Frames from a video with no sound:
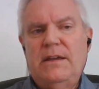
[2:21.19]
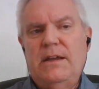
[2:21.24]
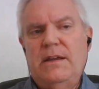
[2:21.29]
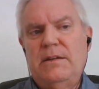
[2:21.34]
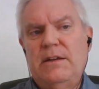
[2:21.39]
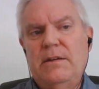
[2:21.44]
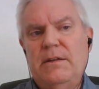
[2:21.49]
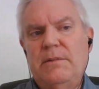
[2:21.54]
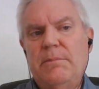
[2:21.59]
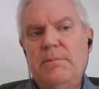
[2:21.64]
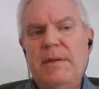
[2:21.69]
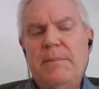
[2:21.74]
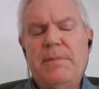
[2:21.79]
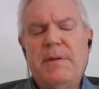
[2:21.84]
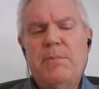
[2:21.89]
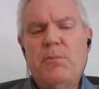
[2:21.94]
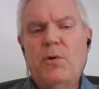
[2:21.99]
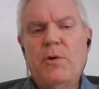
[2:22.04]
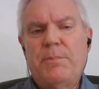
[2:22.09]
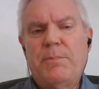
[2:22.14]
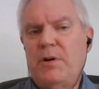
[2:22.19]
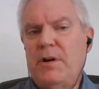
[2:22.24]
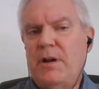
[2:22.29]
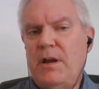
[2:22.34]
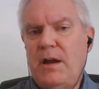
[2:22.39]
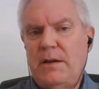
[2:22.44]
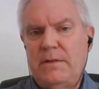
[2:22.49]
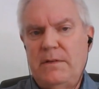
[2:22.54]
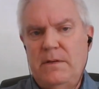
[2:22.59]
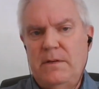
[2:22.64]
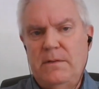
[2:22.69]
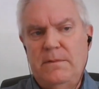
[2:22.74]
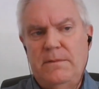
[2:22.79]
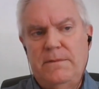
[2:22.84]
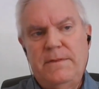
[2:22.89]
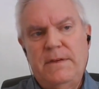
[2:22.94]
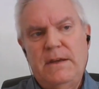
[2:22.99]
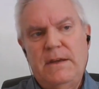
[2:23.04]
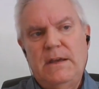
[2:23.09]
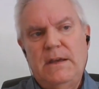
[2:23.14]
and be more
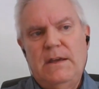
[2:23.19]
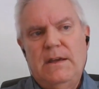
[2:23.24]
productive.